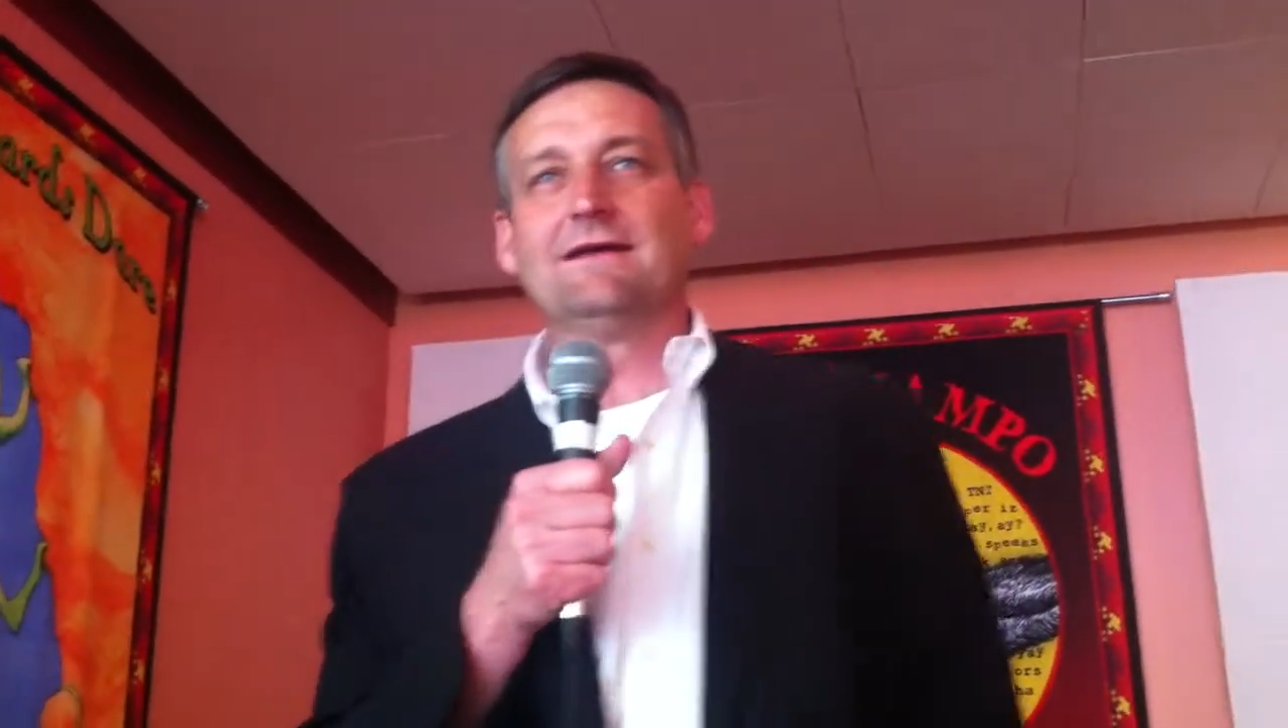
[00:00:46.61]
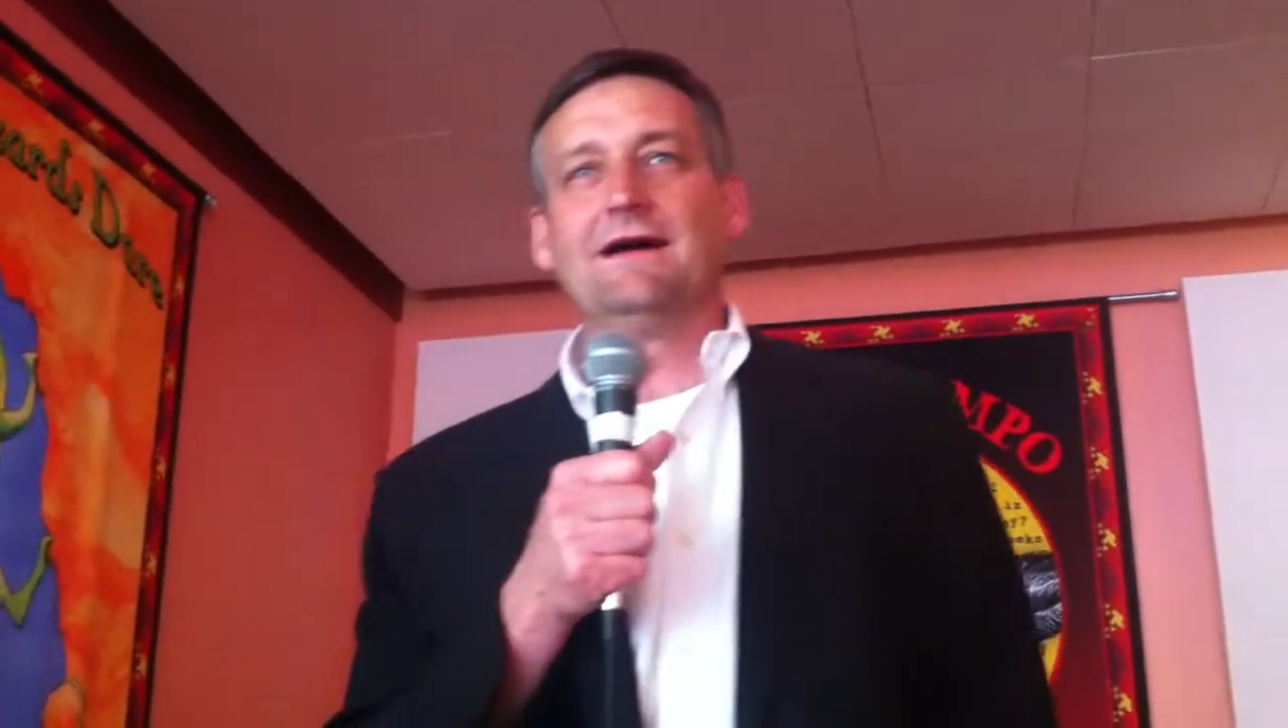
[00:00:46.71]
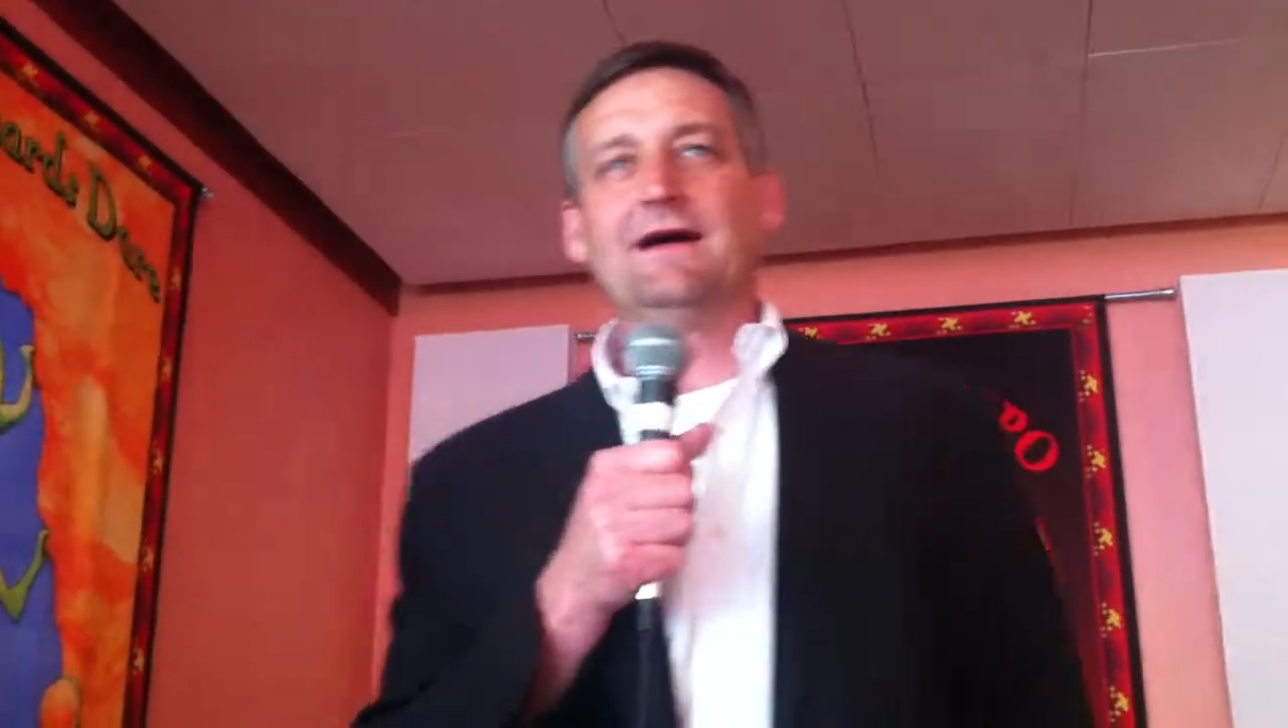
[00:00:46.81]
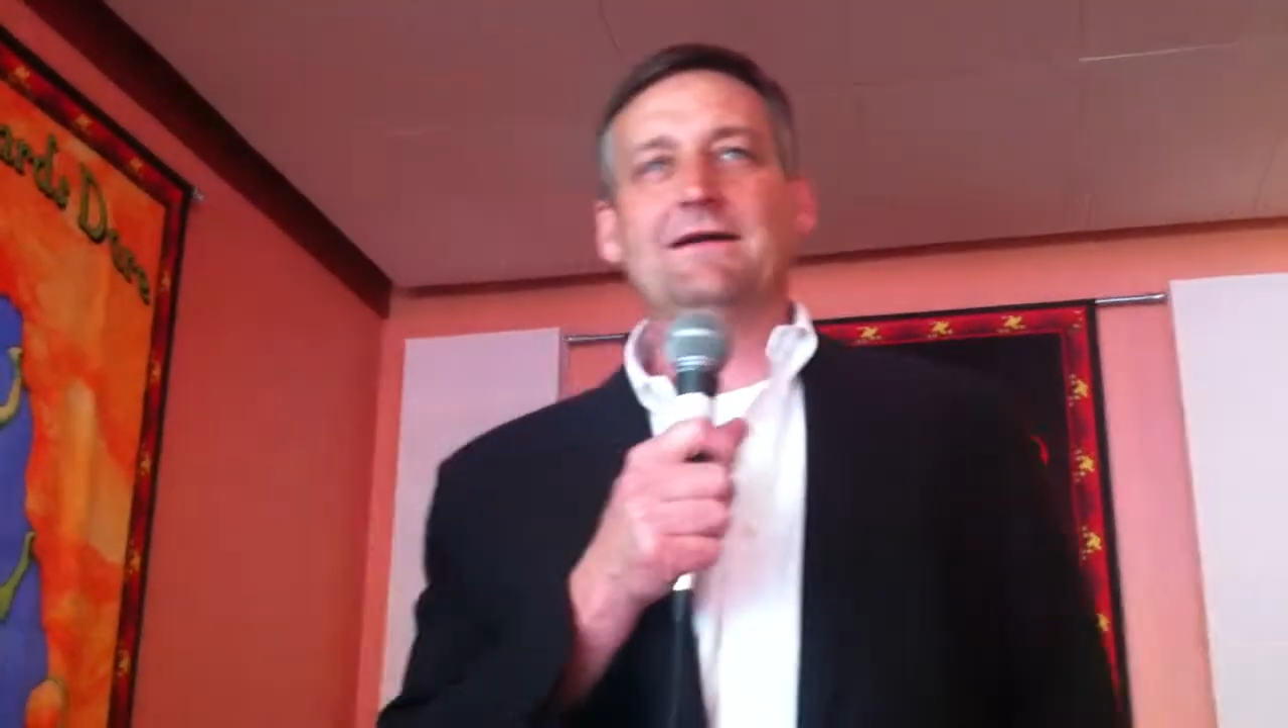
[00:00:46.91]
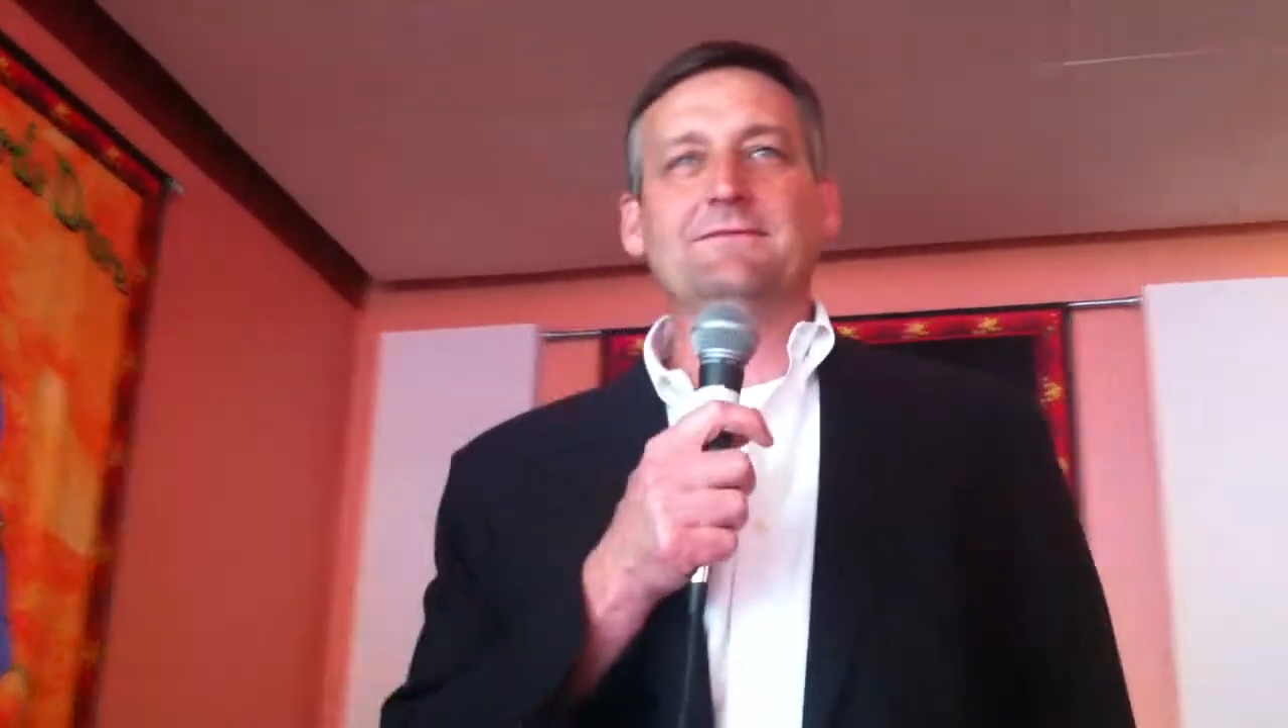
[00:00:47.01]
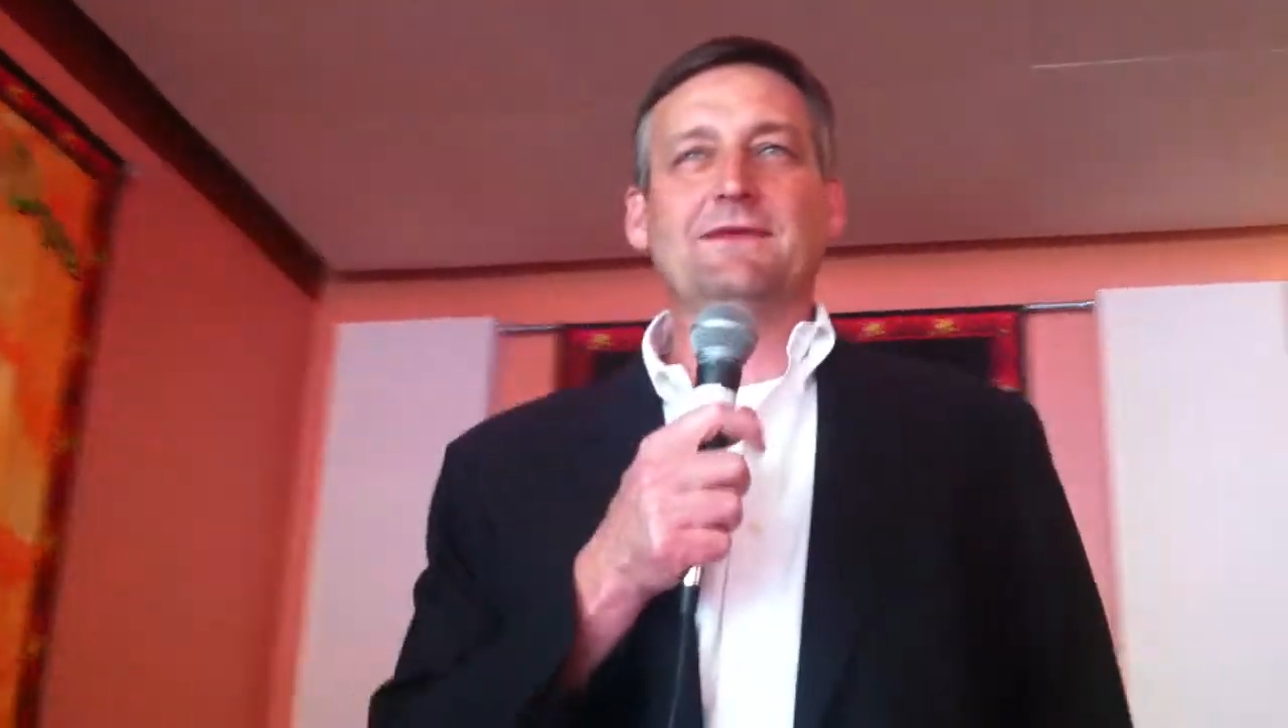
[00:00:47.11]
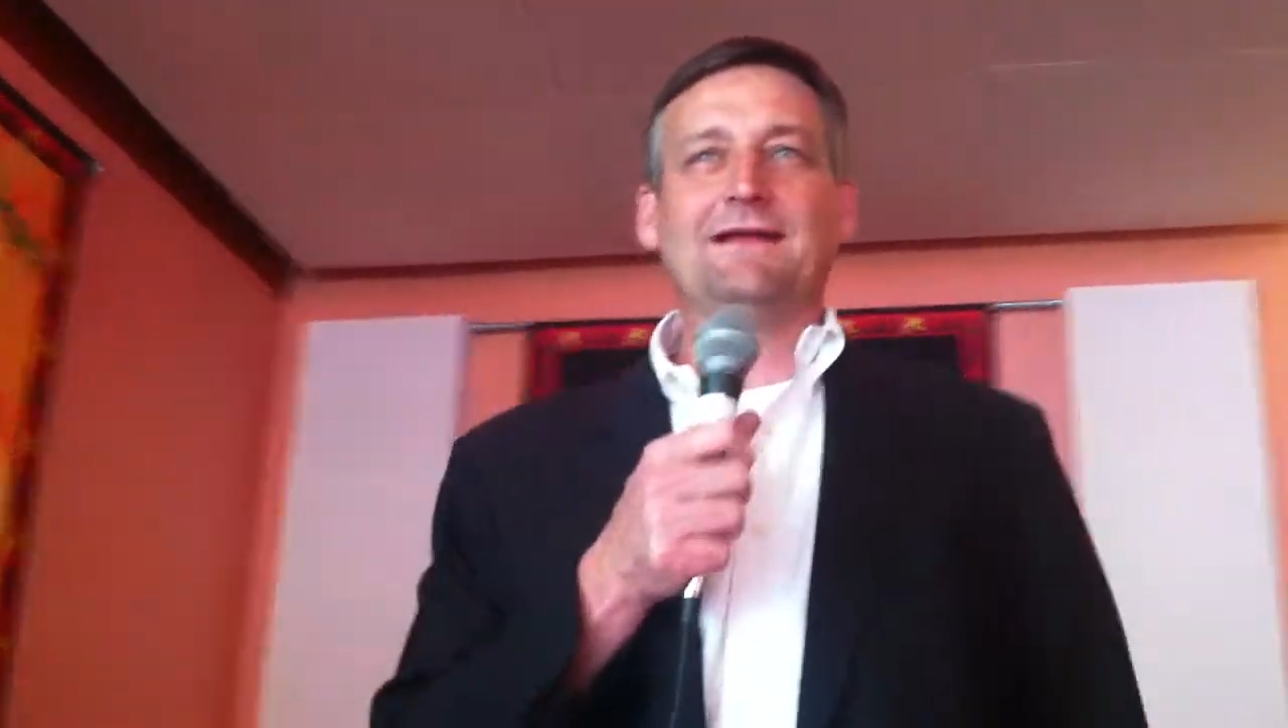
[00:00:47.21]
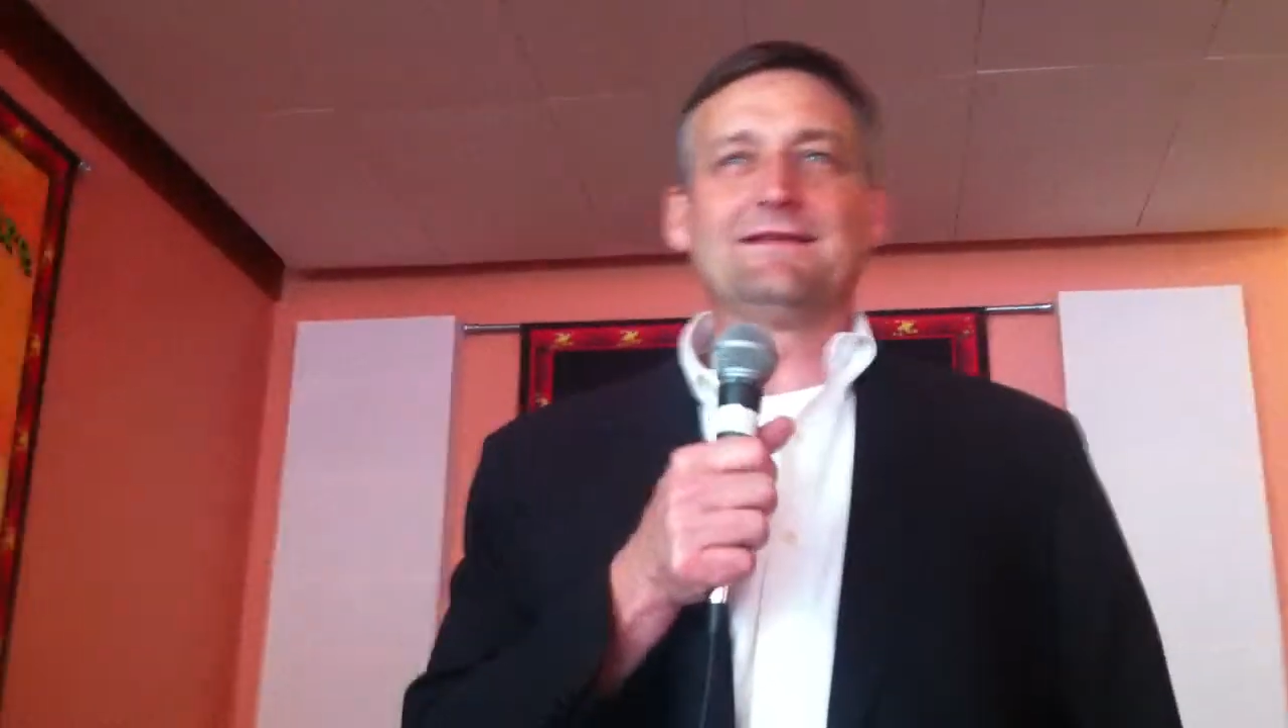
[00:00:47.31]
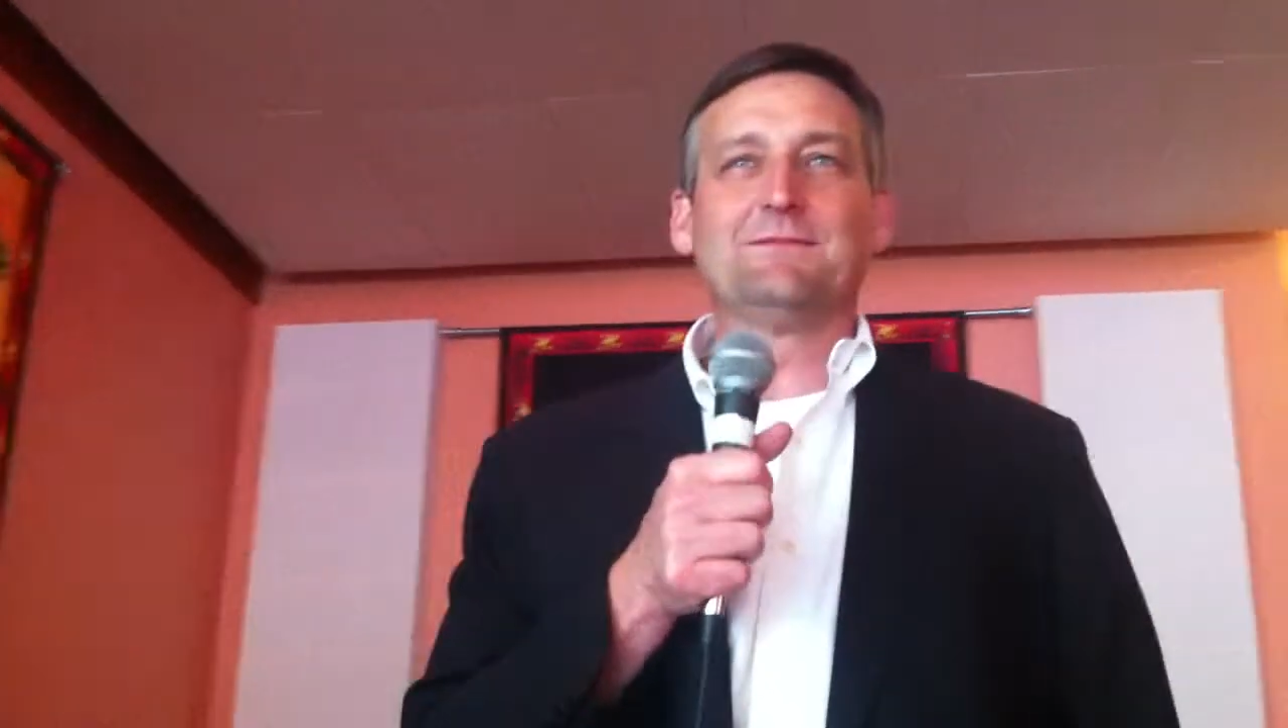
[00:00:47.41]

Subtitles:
not